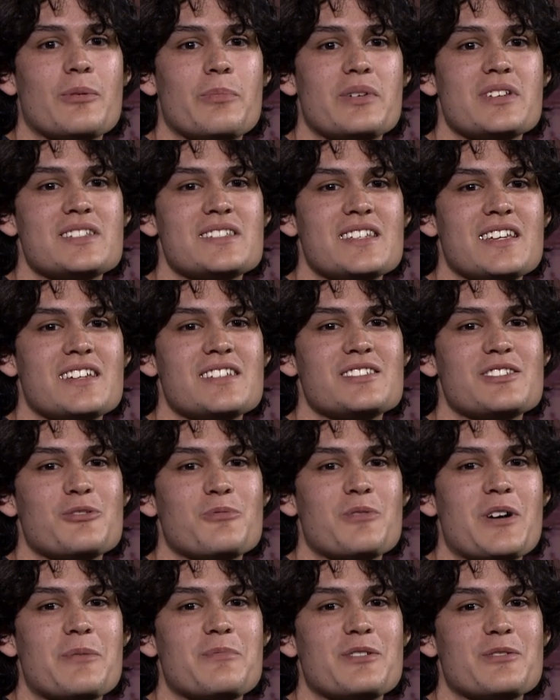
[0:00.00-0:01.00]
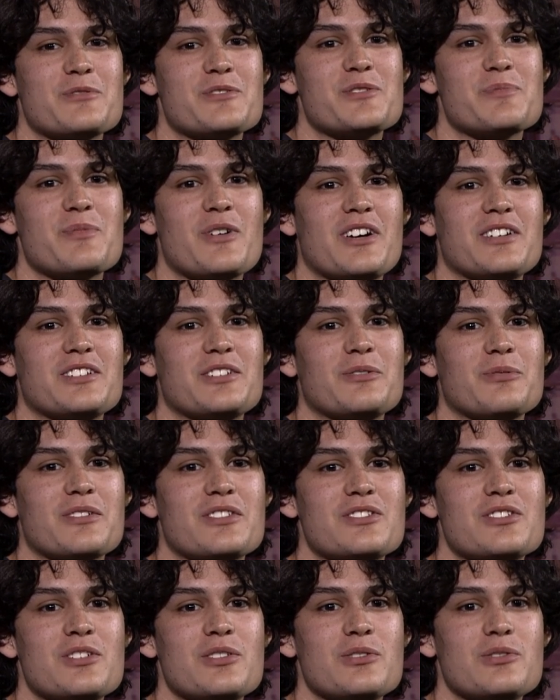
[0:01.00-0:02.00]
but C S U Pueblo responded
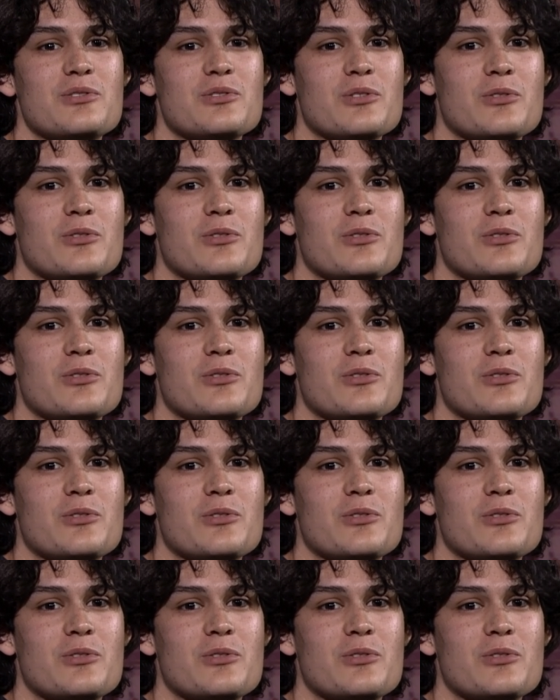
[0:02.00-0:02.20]
with two